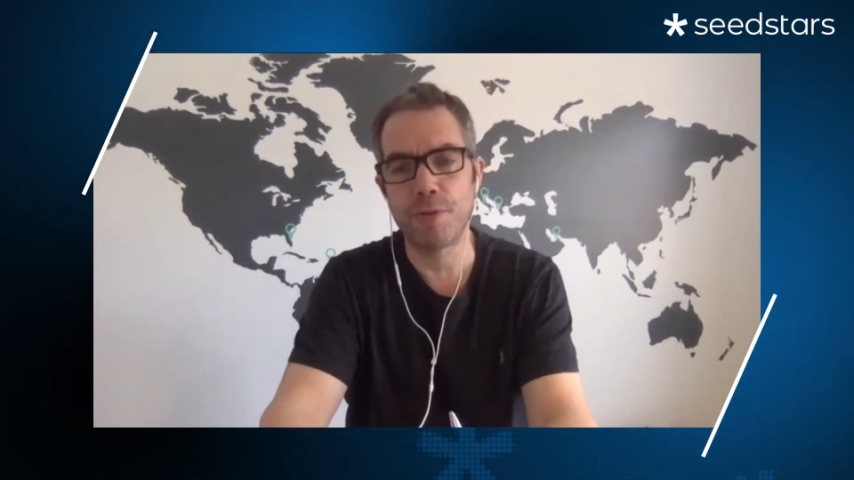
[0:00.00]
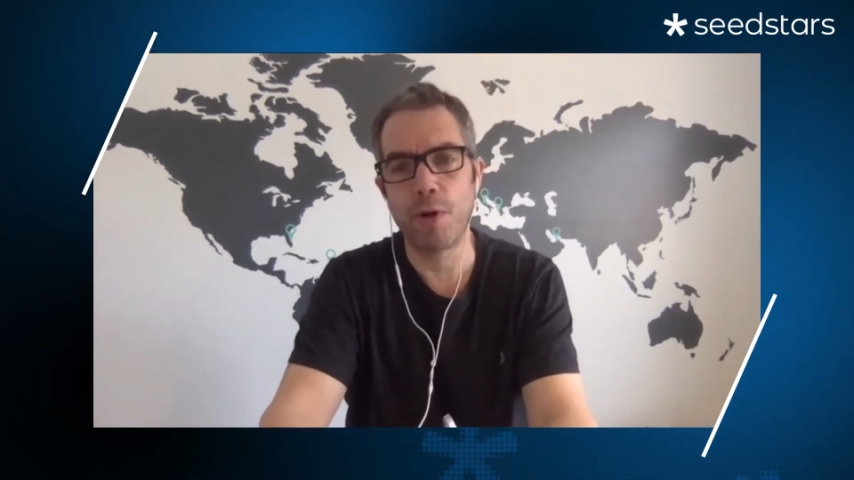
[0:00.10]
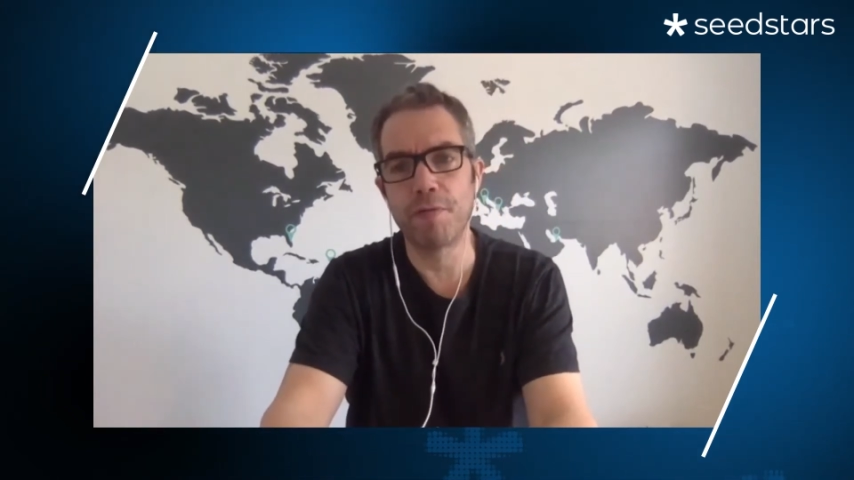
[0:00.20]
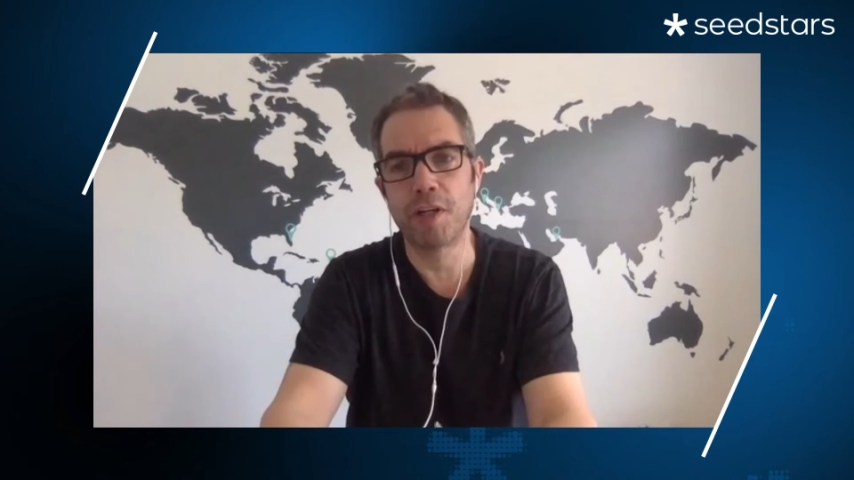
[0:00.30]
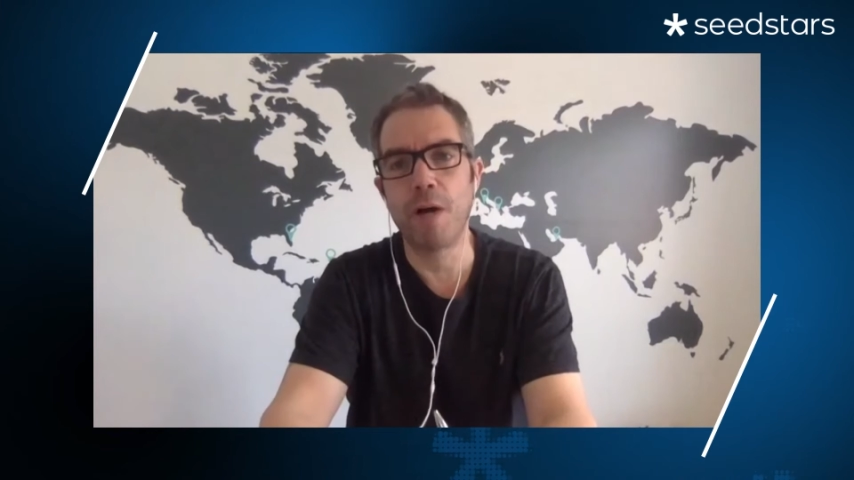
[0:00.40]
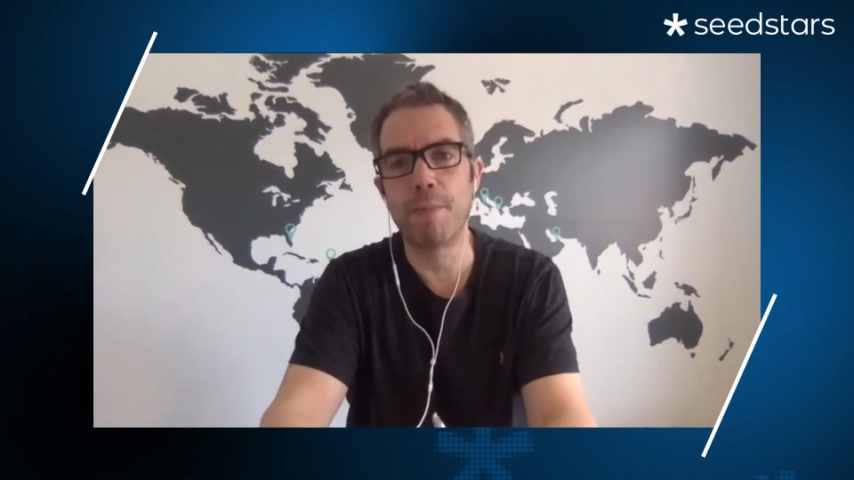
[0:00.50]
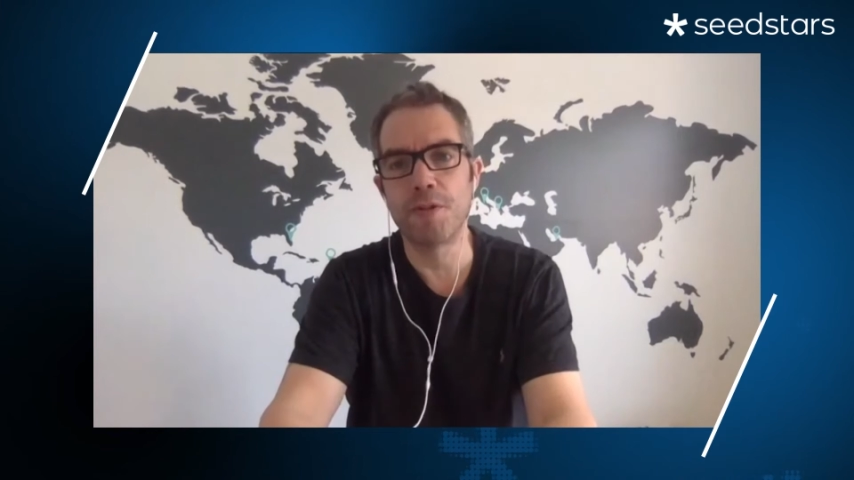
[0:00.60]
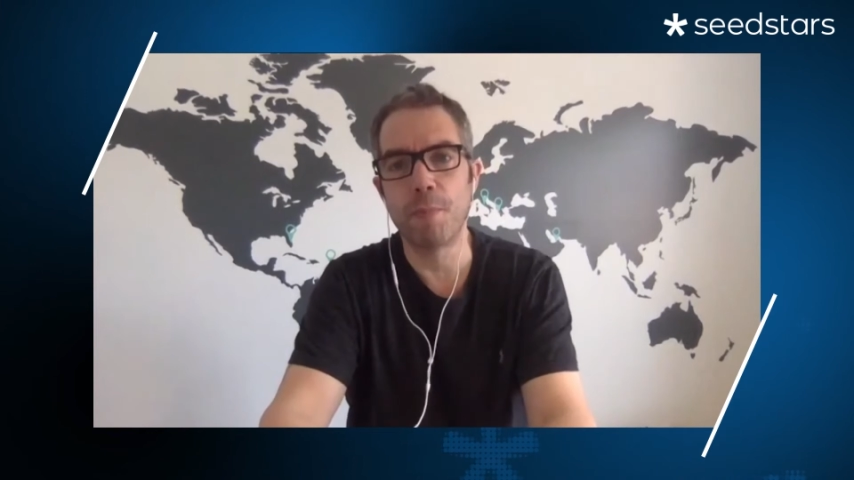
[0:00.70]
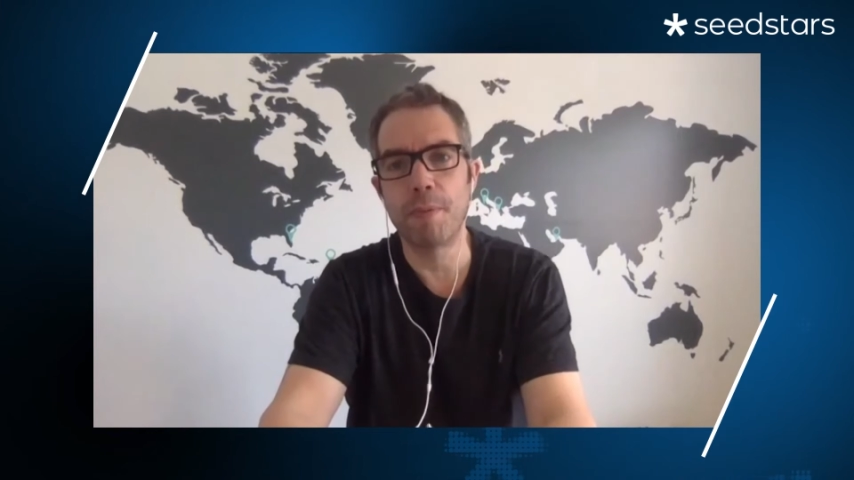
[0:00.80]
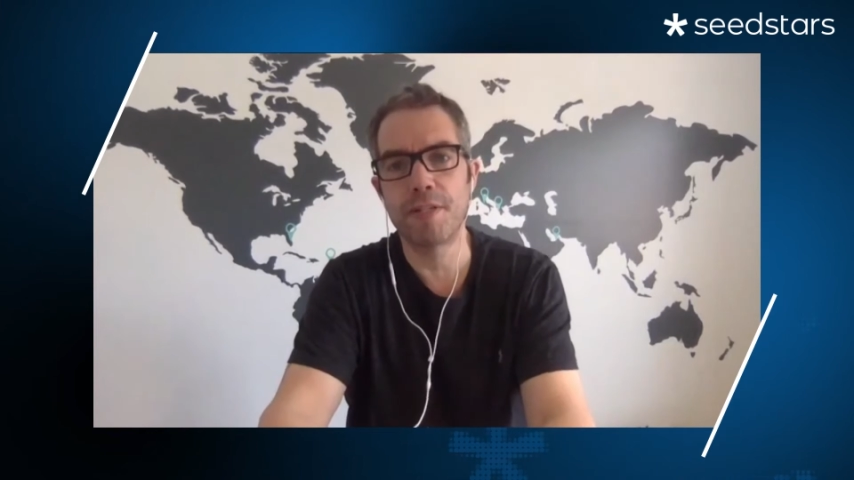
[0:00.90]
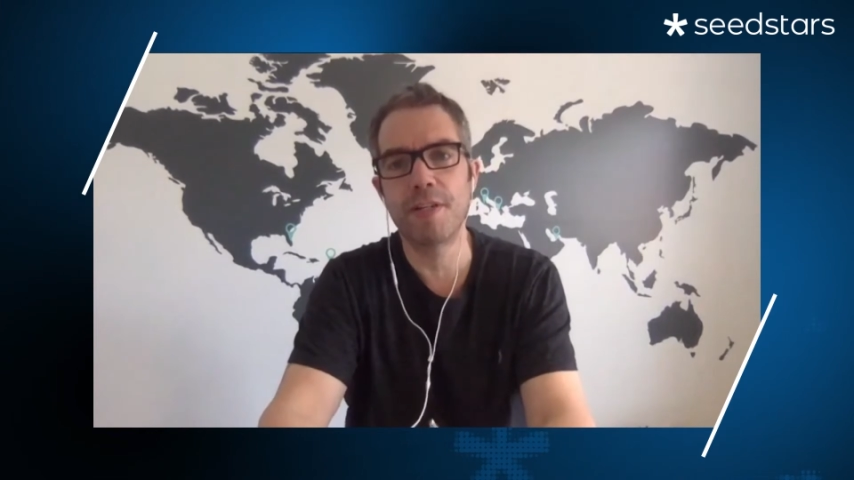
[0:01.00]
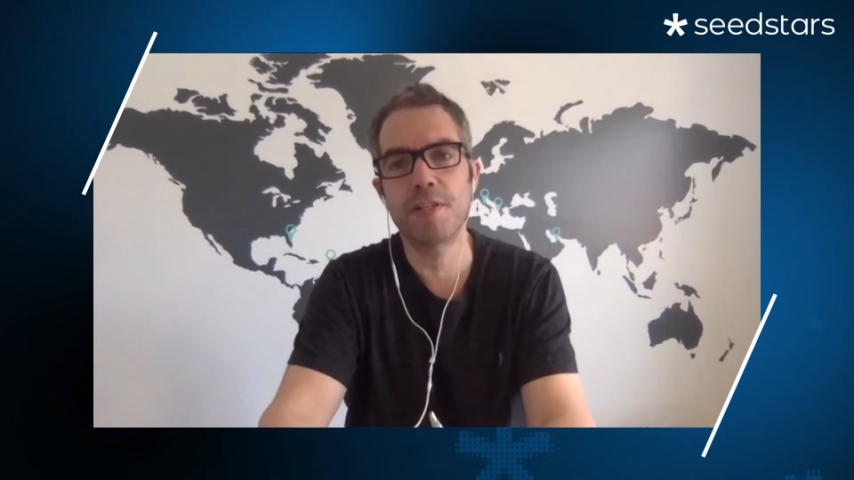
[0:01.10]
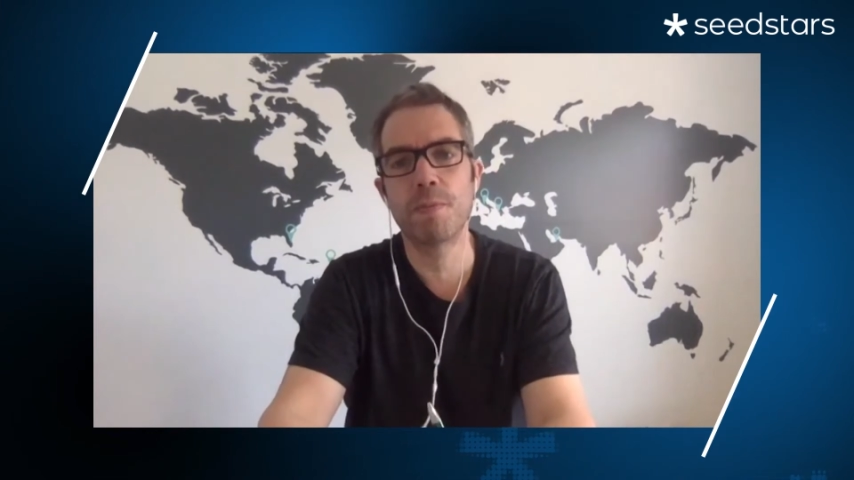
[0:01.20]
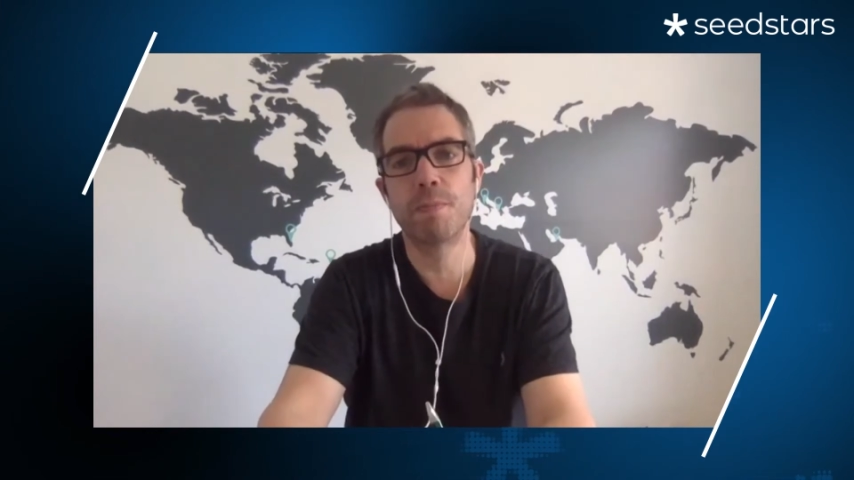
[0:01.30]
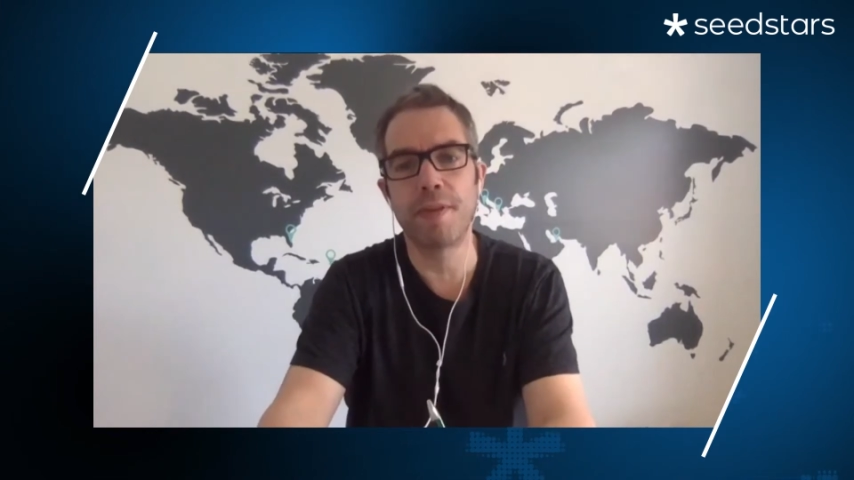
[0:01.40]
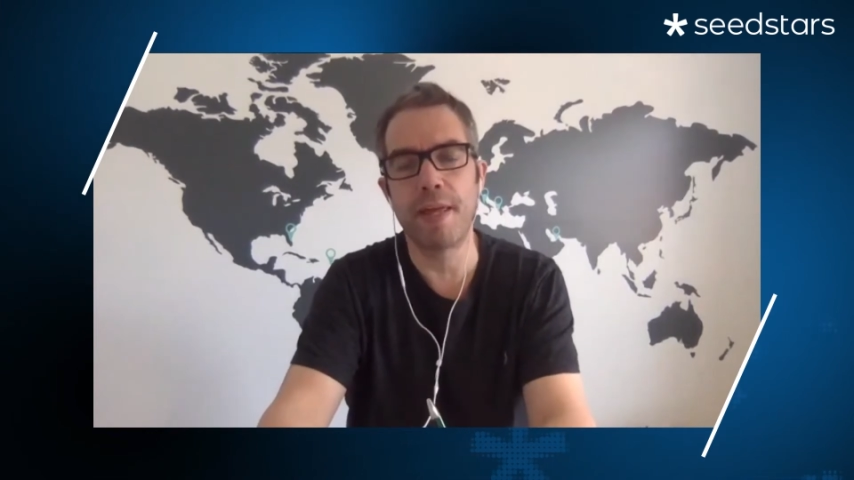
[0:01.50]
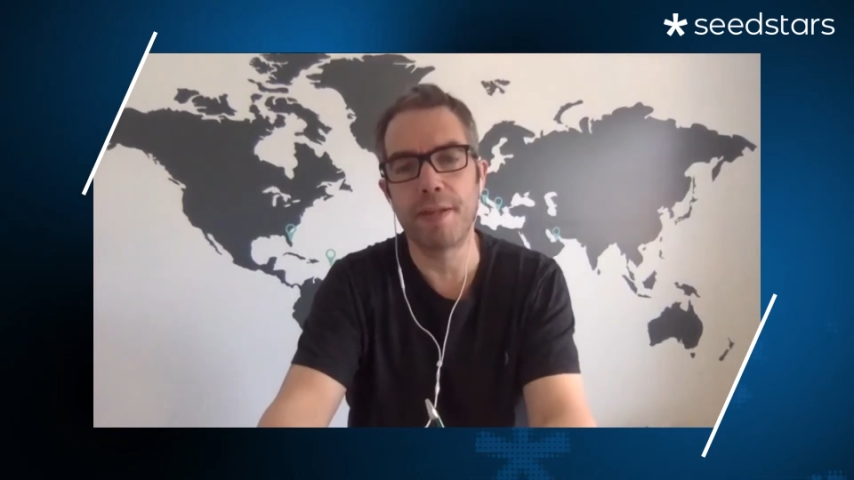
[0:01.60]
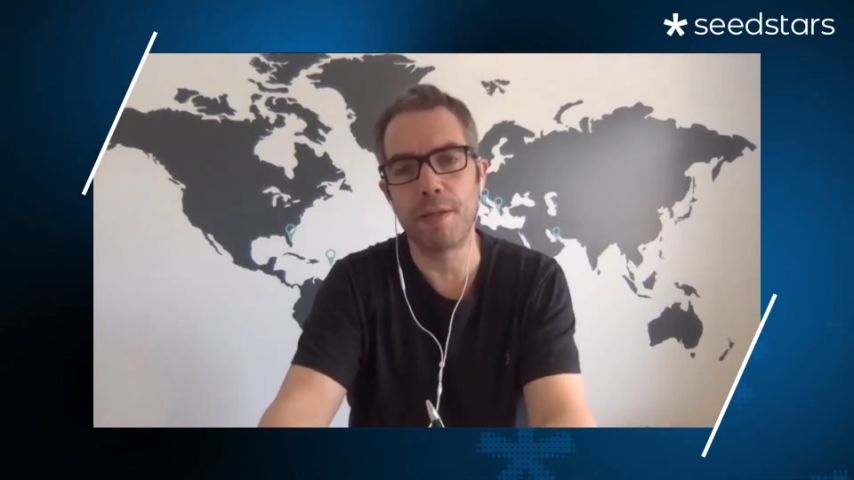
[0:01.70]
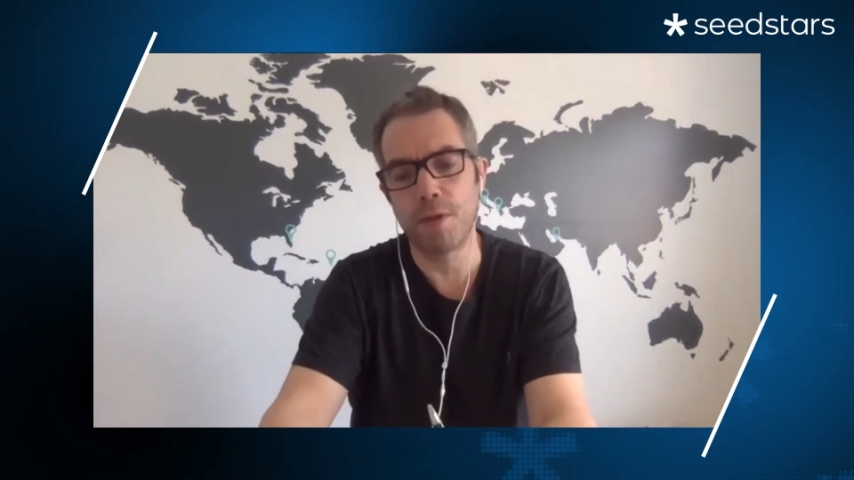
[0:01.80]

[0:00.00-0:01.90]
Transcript: to overcome as a business, but then